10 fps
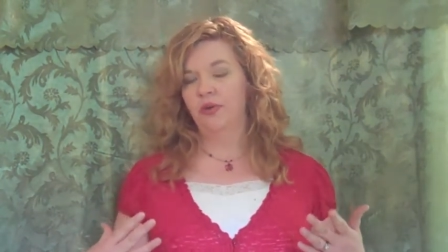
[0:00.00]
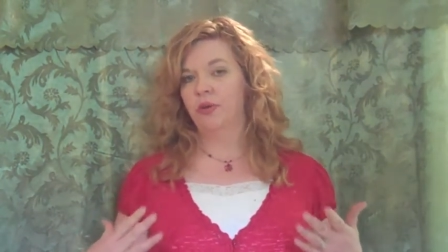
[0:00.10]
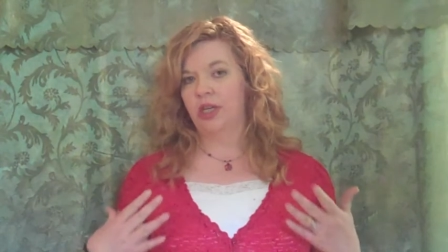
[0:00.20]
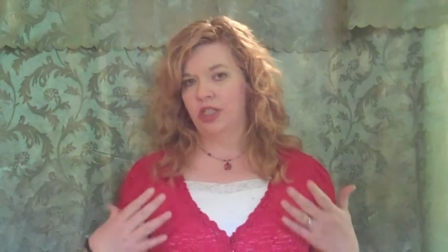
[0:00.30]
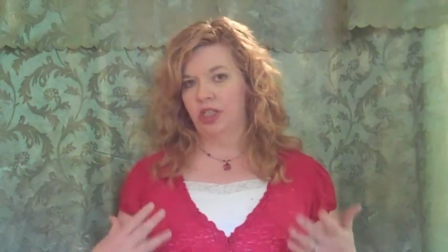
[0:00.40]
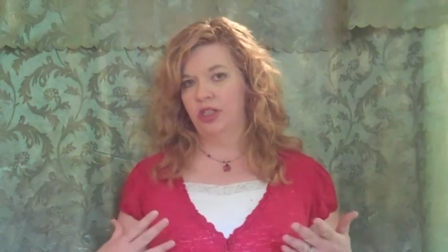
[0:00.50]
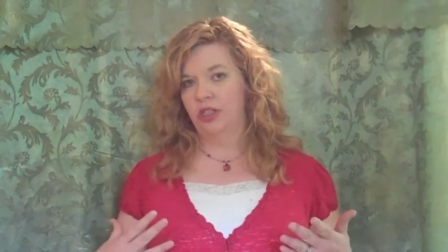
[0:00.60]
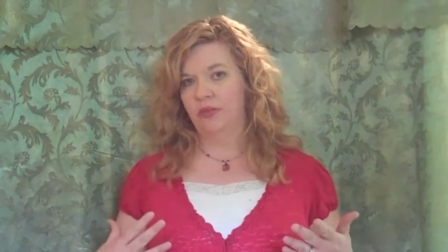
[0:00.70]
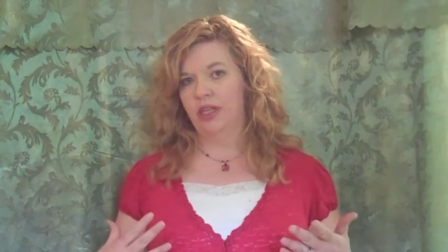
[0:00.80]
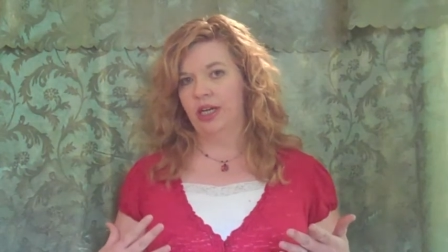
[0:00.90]
When I started
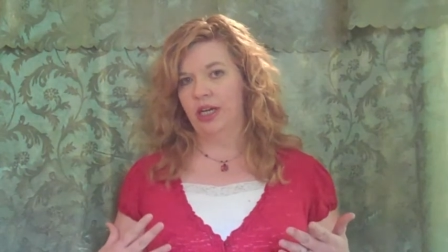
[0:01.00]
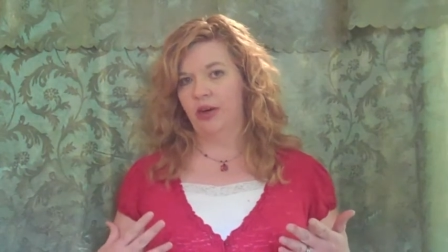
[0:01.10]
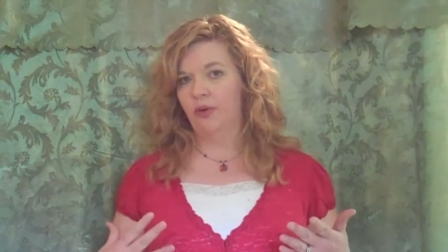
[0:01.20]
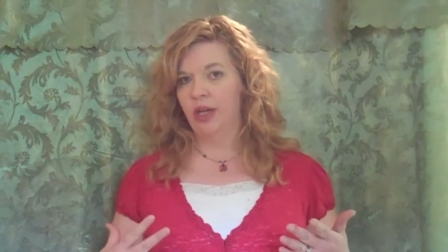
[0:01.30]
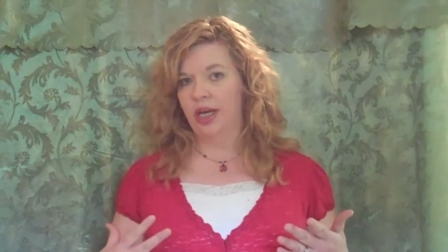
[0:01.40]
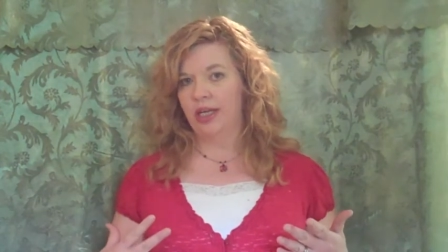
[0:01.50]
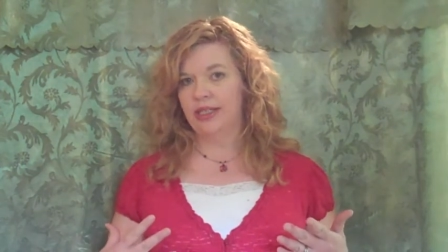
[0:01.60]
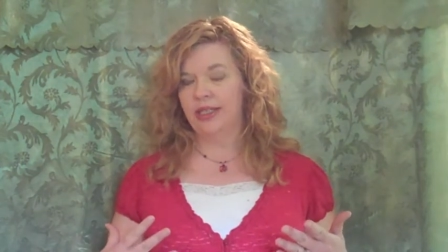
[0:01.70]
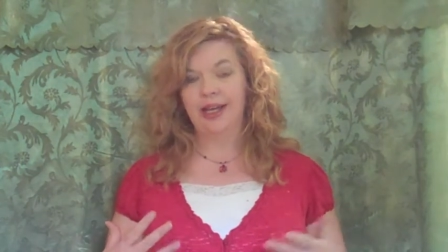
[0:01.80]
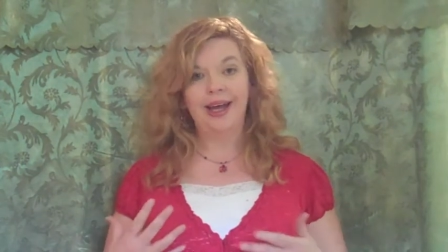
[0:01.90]
doing that, I
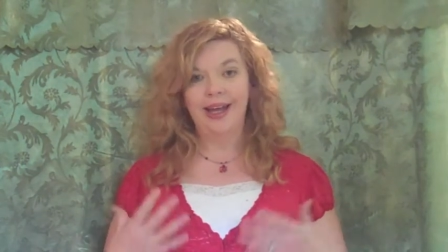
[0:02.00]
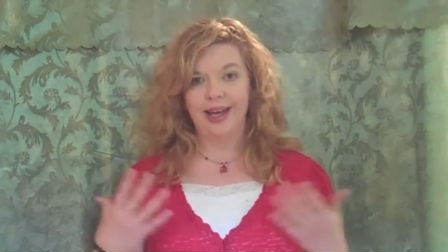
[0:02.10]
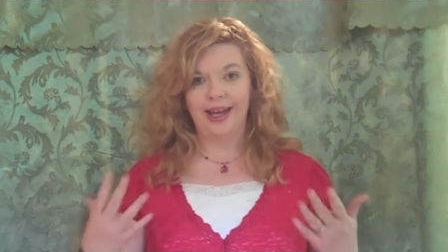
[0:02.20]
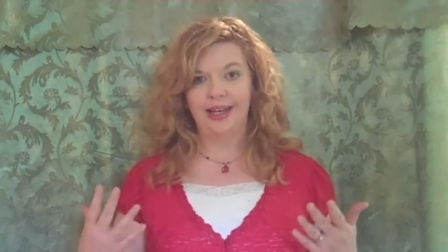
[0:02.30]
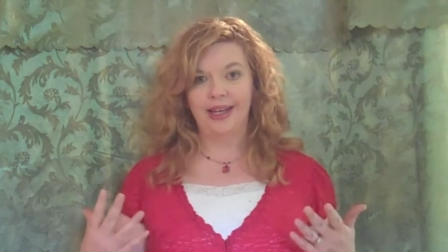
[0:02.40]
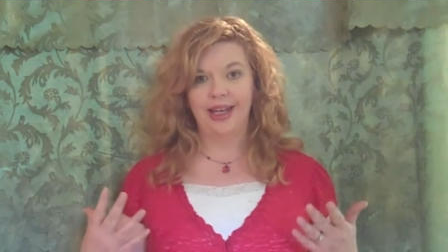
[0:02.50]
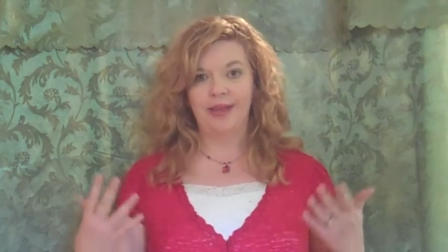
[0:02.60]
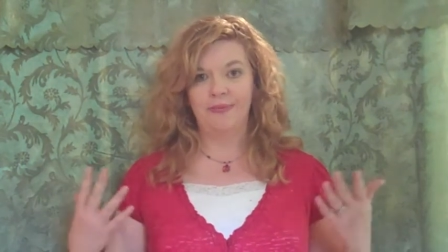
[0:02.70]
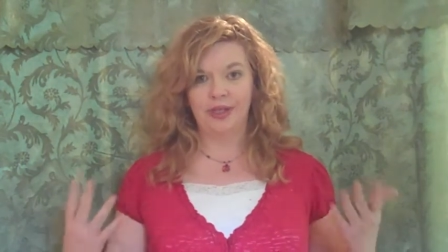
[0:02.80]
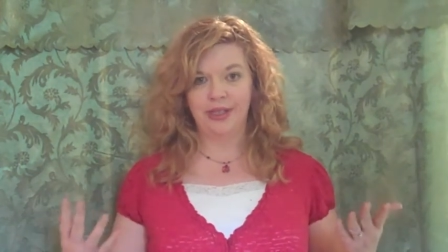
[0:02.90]
realized that I had a
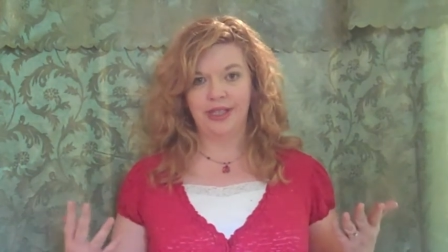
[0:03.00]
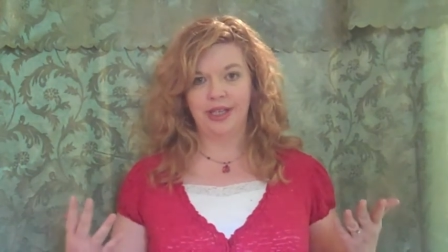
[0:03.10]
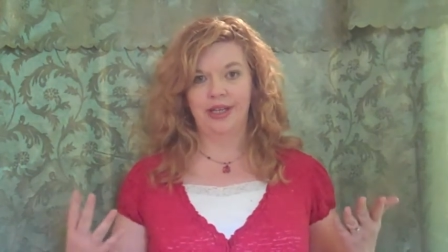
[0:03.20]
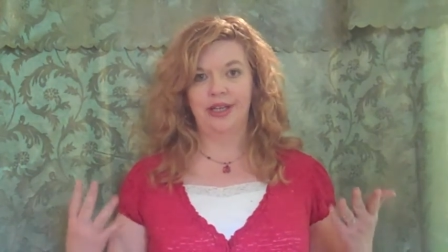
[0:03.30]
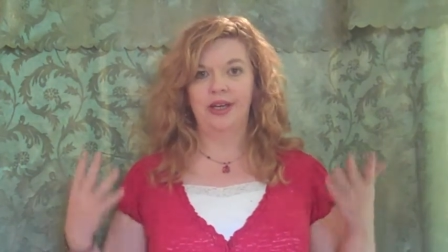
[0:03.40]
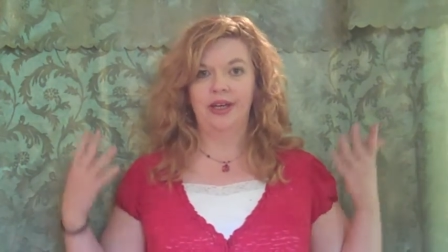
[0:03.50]
built-in